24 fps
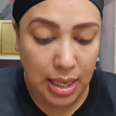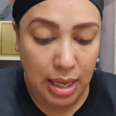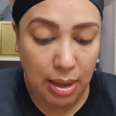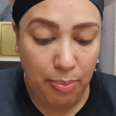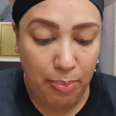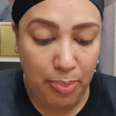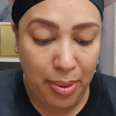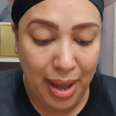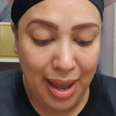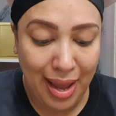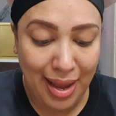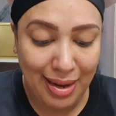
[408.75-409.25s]

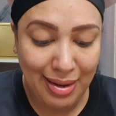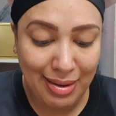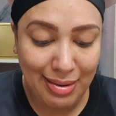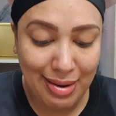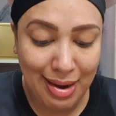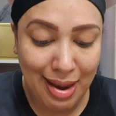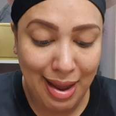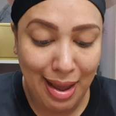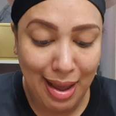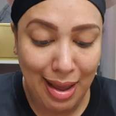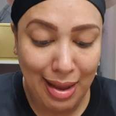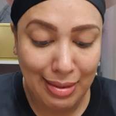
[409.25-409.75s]
but
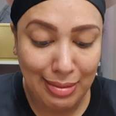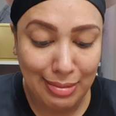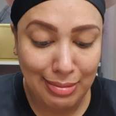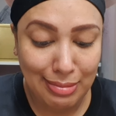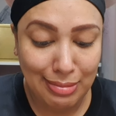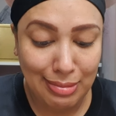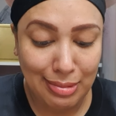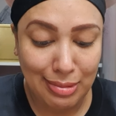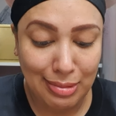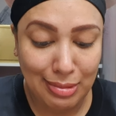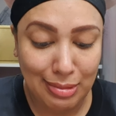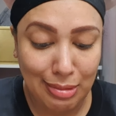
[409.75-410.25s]
not
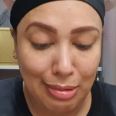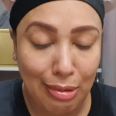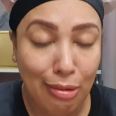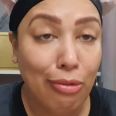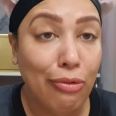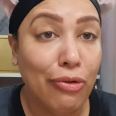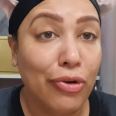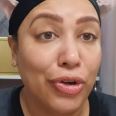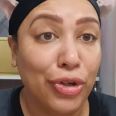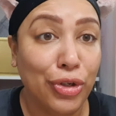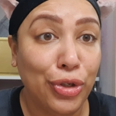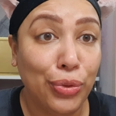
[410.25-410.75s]

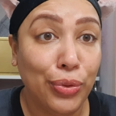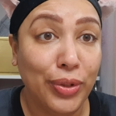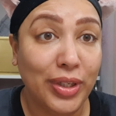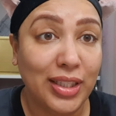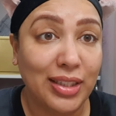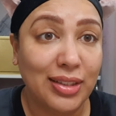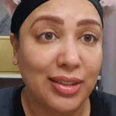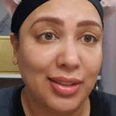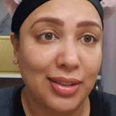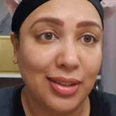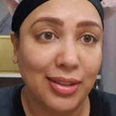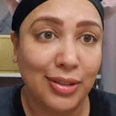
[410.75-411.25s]
overdo it,
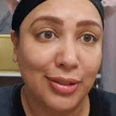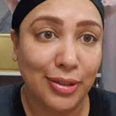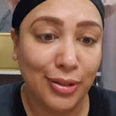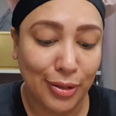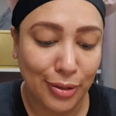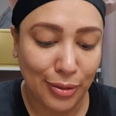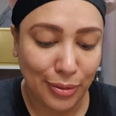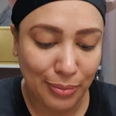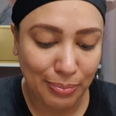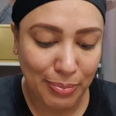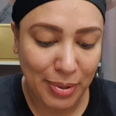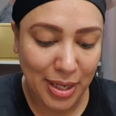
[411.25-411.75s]
you
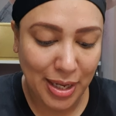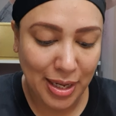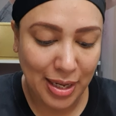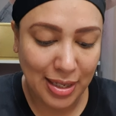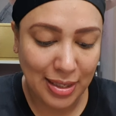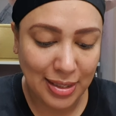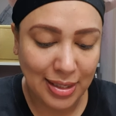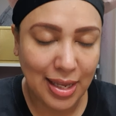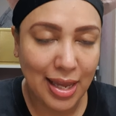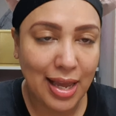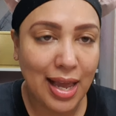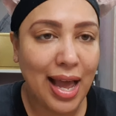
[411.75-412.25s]
know,
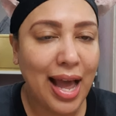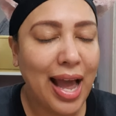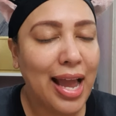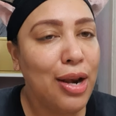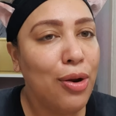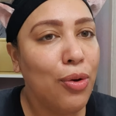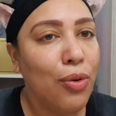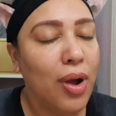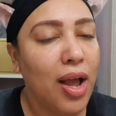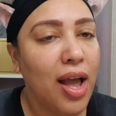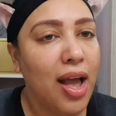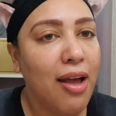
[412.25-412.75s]
because I
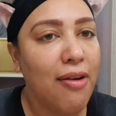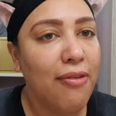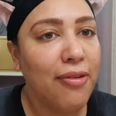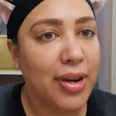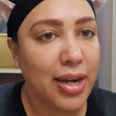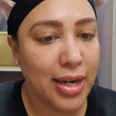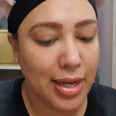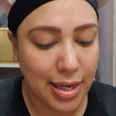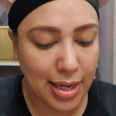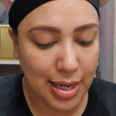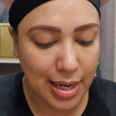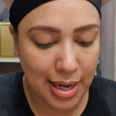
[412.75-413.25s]
don't have
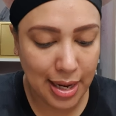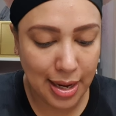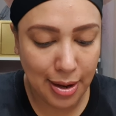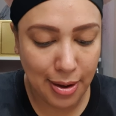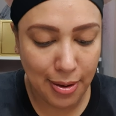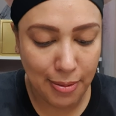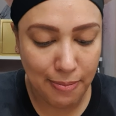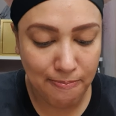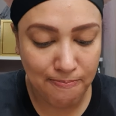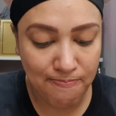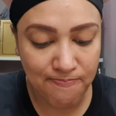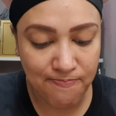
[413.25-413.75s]
any
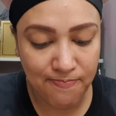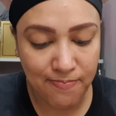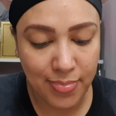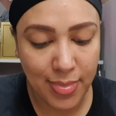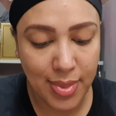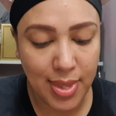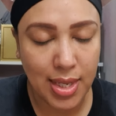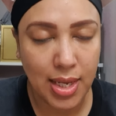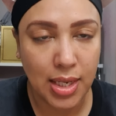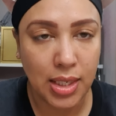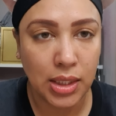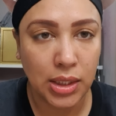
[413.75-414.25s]

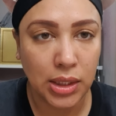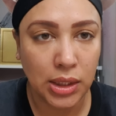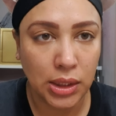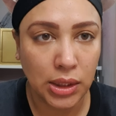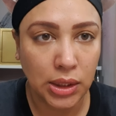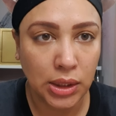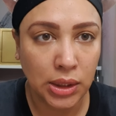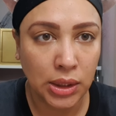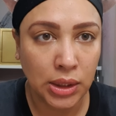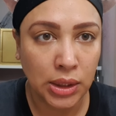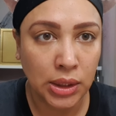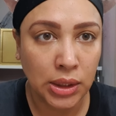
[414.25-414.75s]

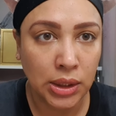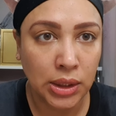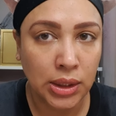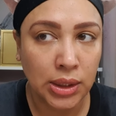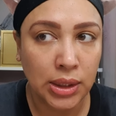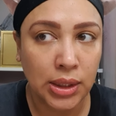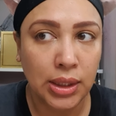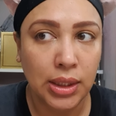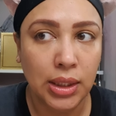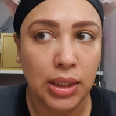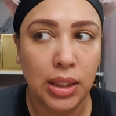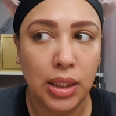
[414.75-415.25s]

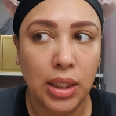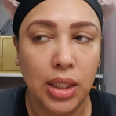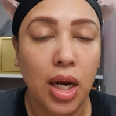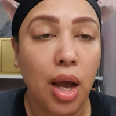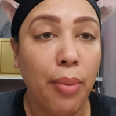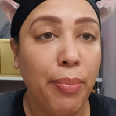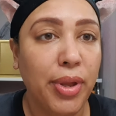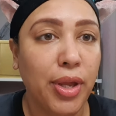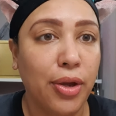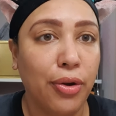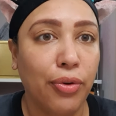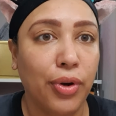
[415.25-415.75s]

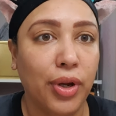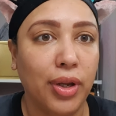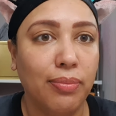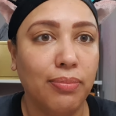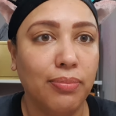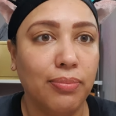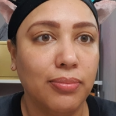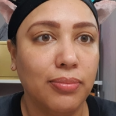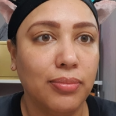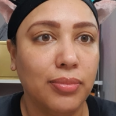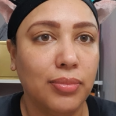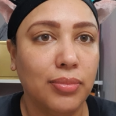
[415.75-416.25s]
numbing cream.
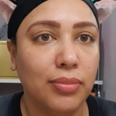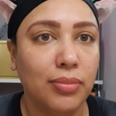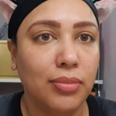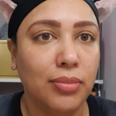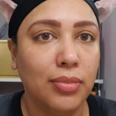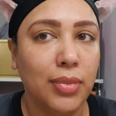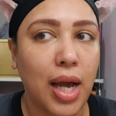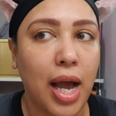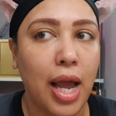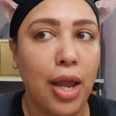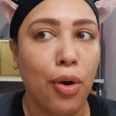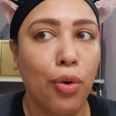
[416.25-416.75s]

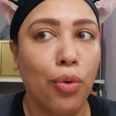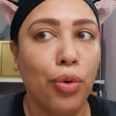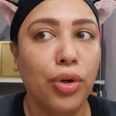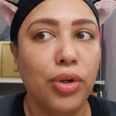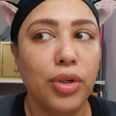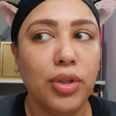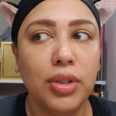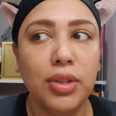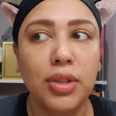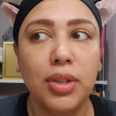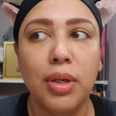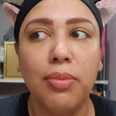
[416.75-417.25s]
I
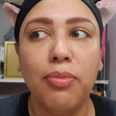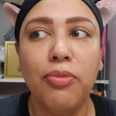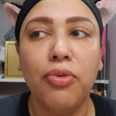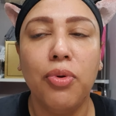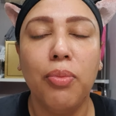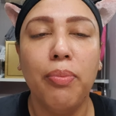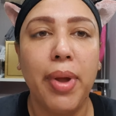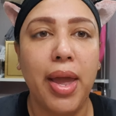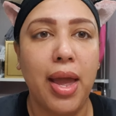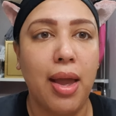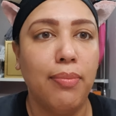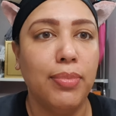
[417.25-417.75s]
ordered some
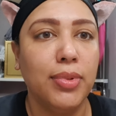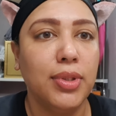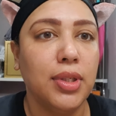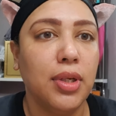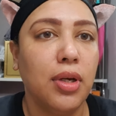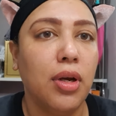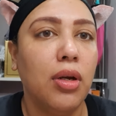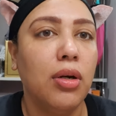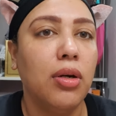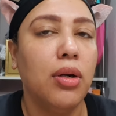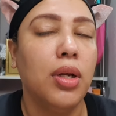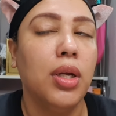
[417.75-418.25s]
from
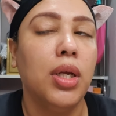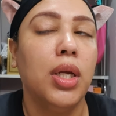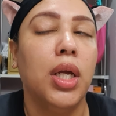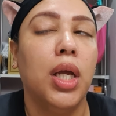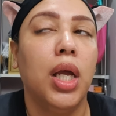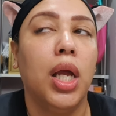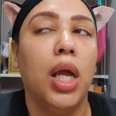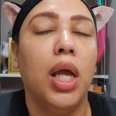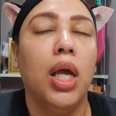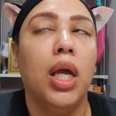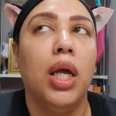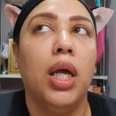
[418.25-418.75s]
Amazon,
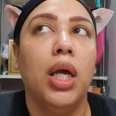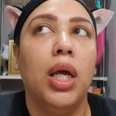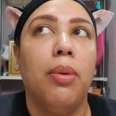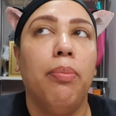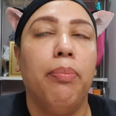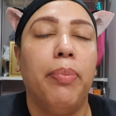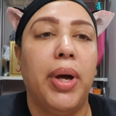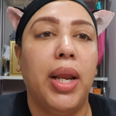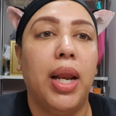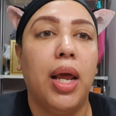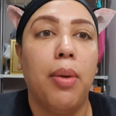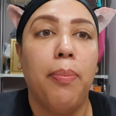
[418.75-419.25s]

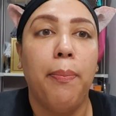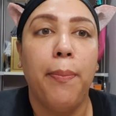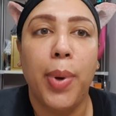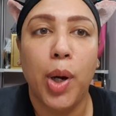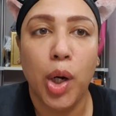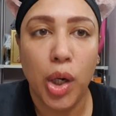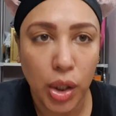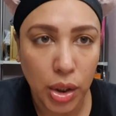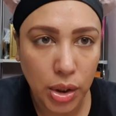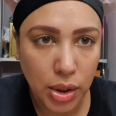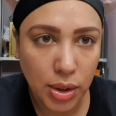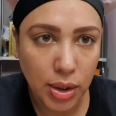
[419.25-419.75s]
but I
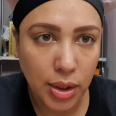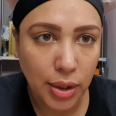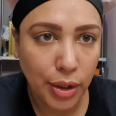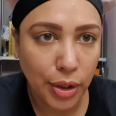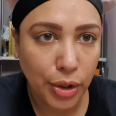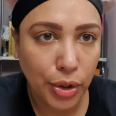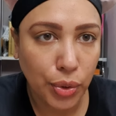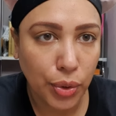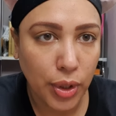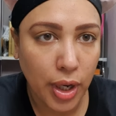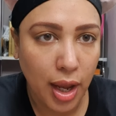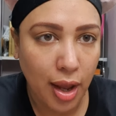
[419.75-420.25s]
personally
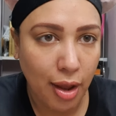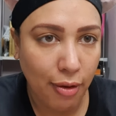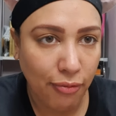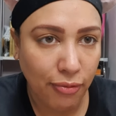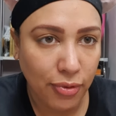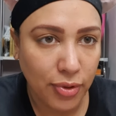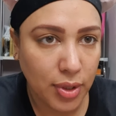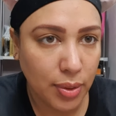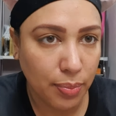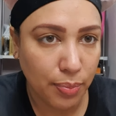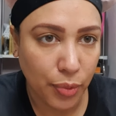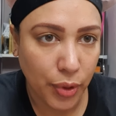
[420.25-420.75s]
do not have
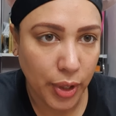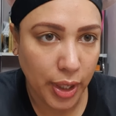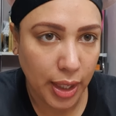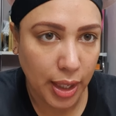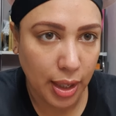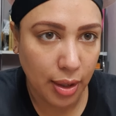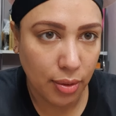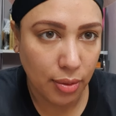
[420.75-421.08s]
some right now.